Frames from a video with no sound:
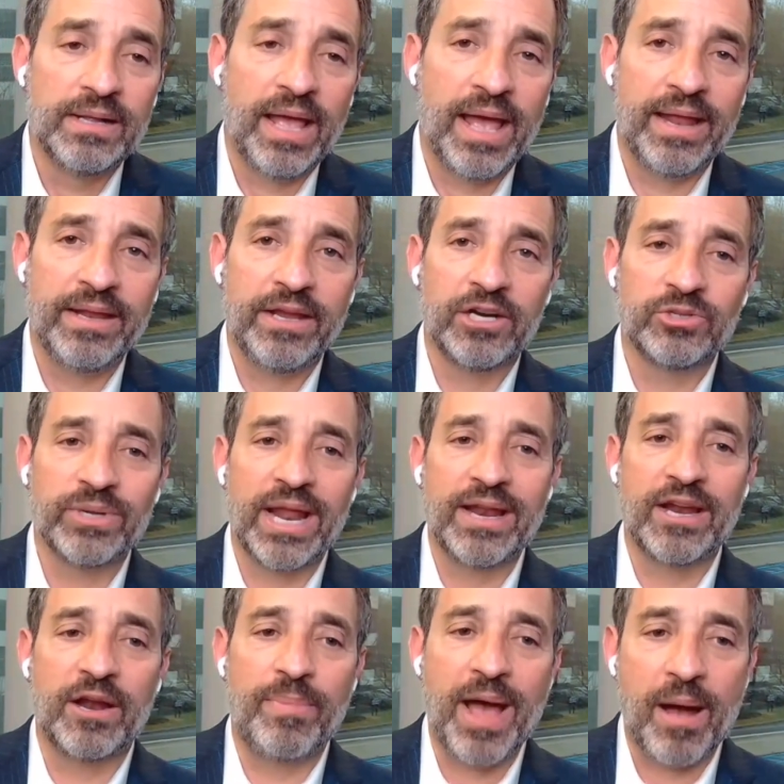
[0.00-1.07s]
And here's what
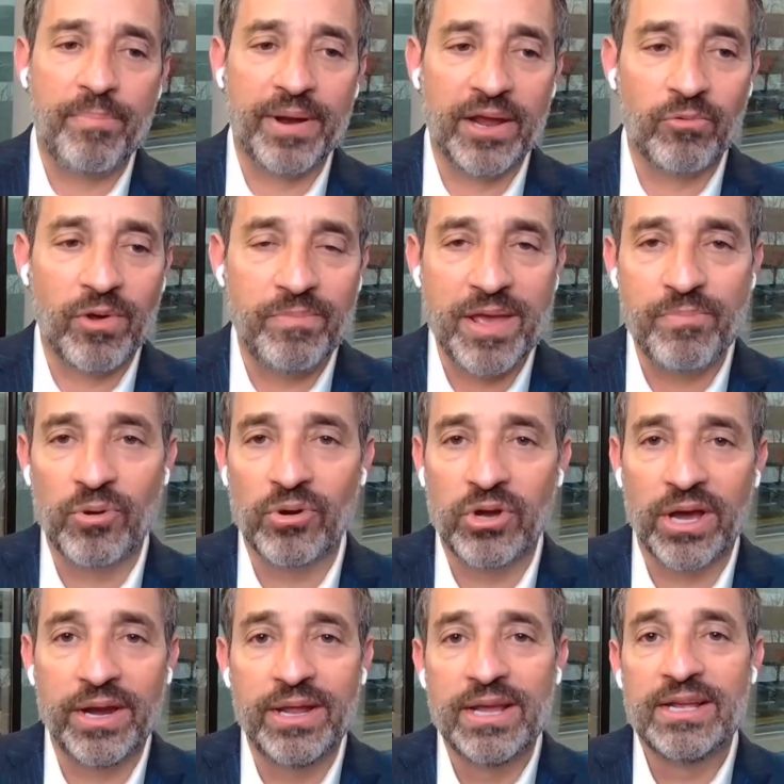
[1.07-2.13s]
ended up happening when people
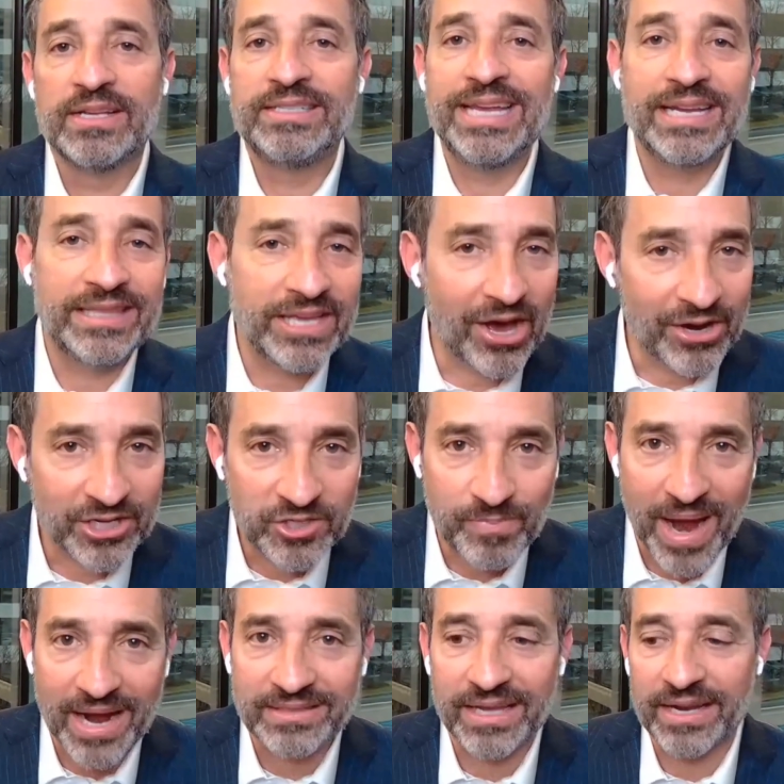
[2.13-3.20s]
could seek the
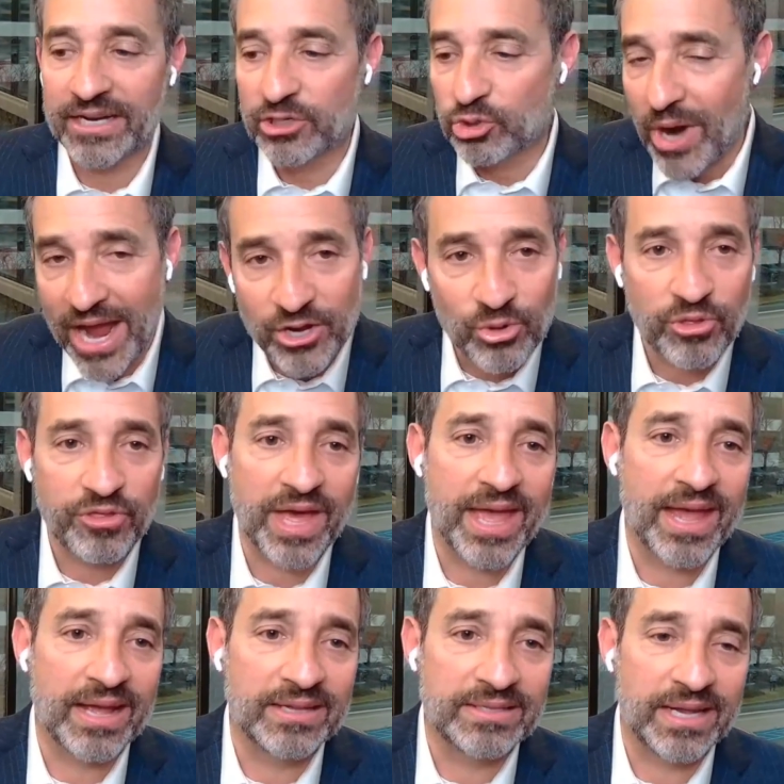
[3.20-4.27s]
unexpected and try new
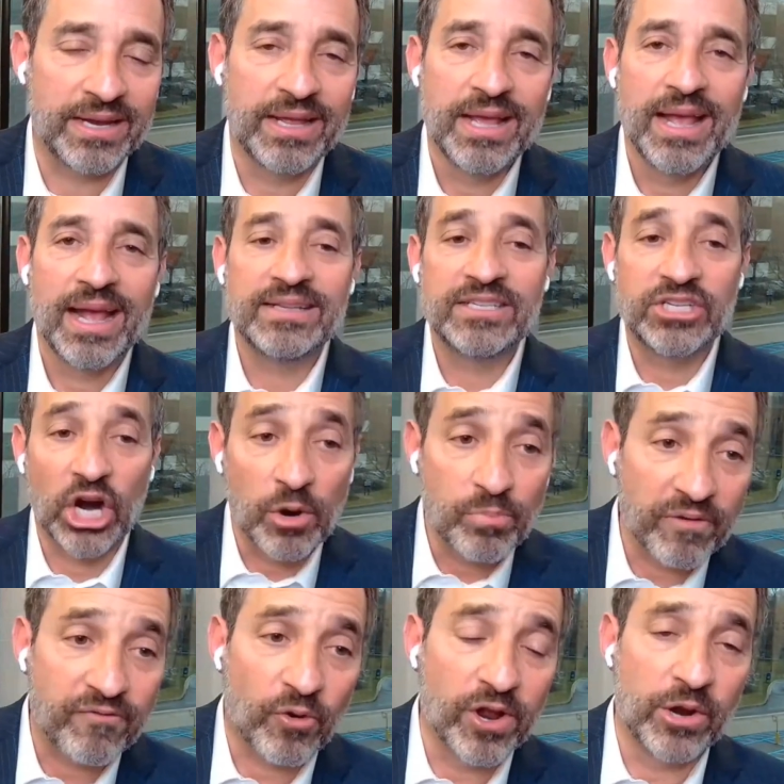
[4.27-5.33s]
things and start
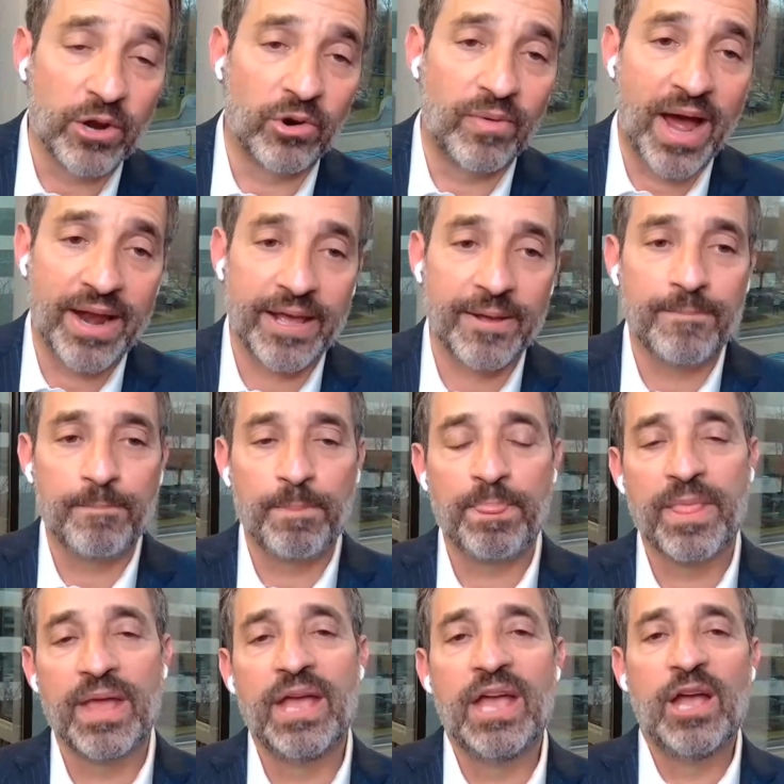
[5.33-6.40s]
before they were ready.
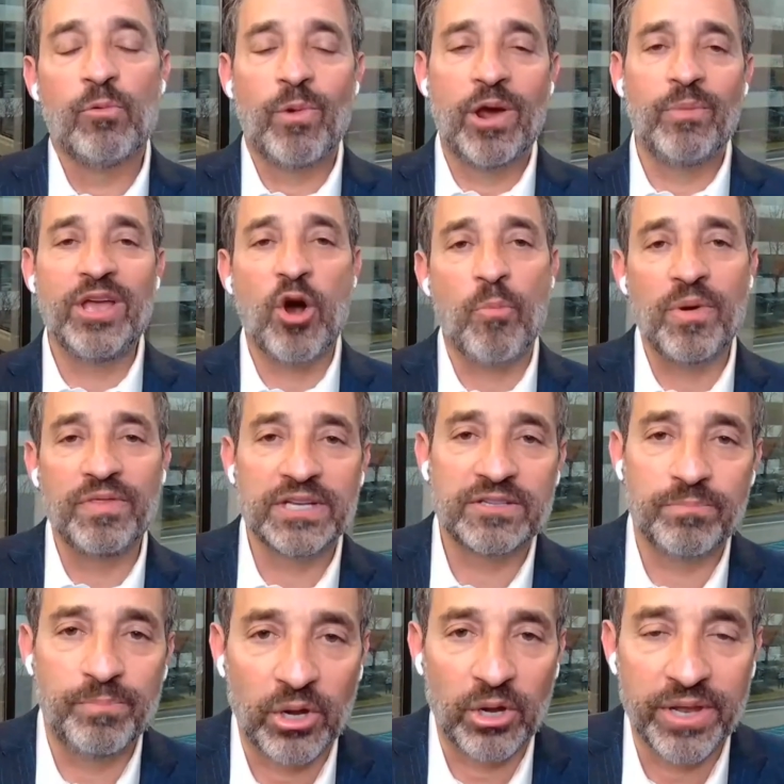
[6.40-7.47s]
When we opened this
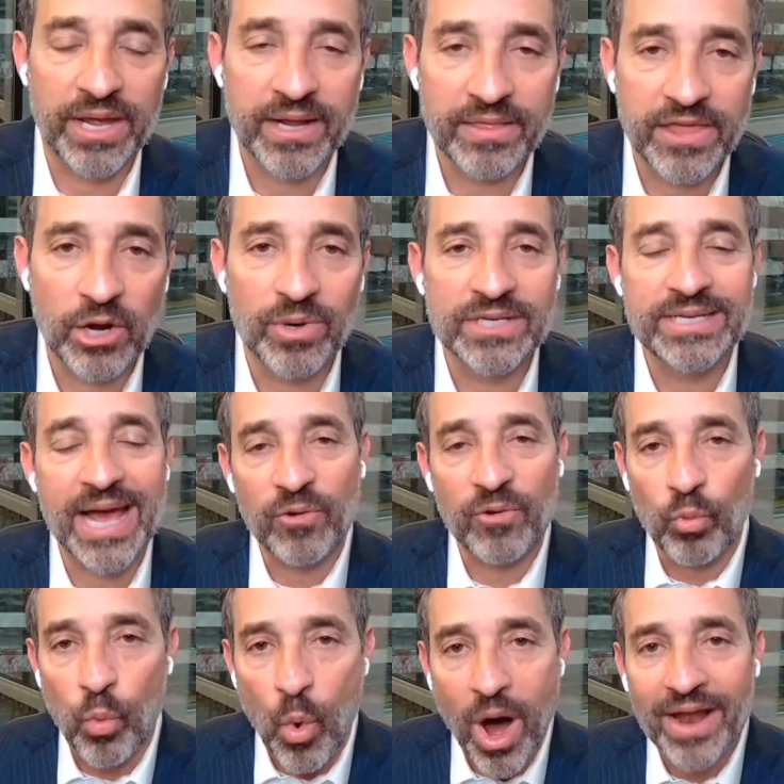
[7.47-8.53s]
building, there was not
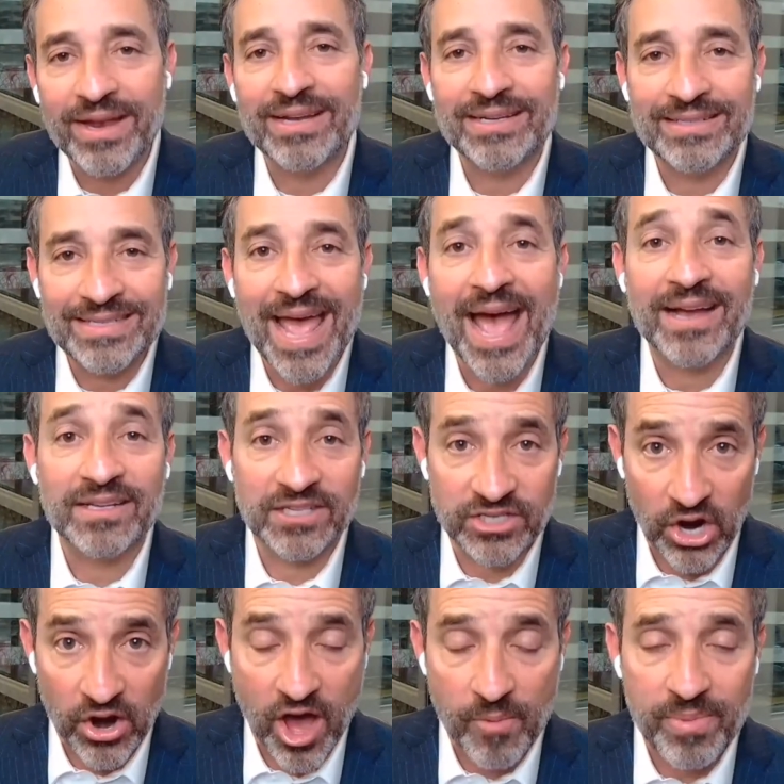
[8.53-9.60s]
one tech
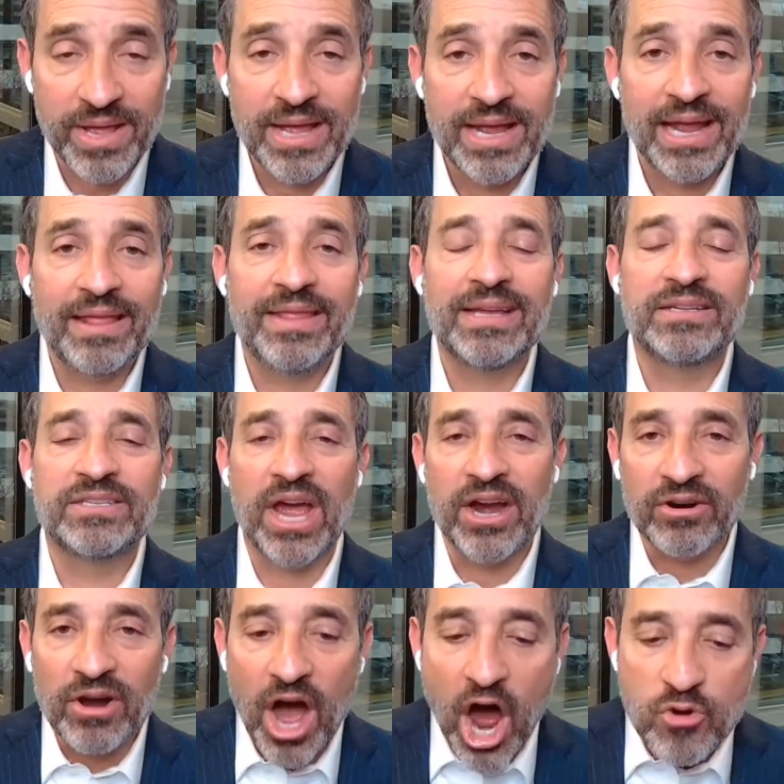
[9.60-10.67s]
startup in the
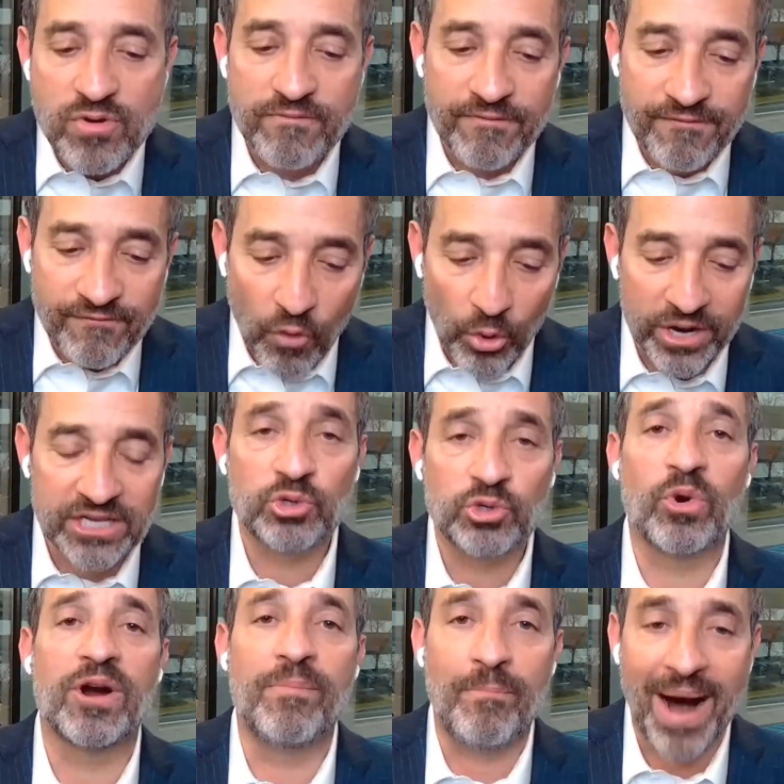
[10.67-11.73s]
entire 140
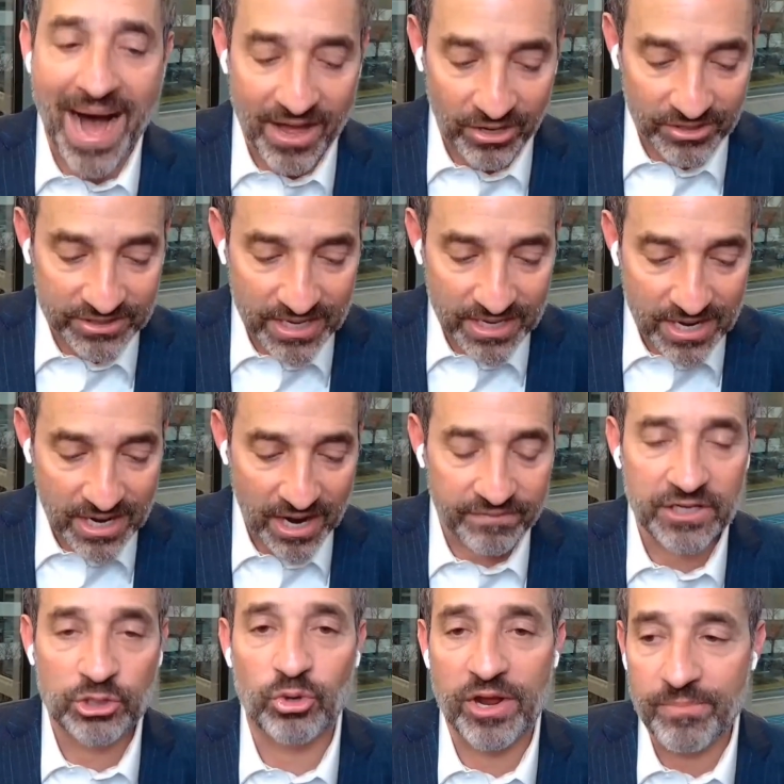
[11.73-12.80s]
square miles
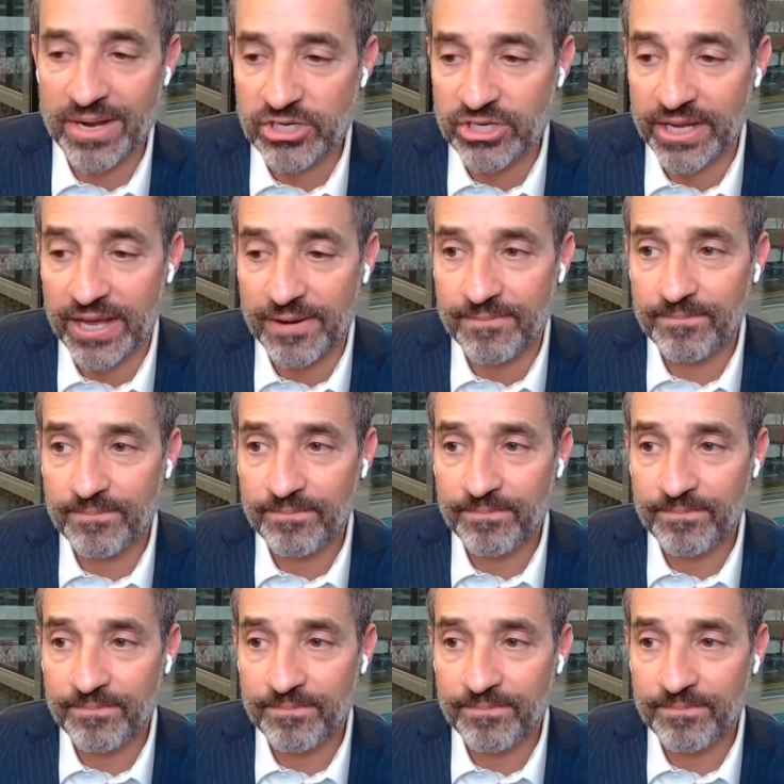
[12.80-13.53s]
of Detroit, Michigan.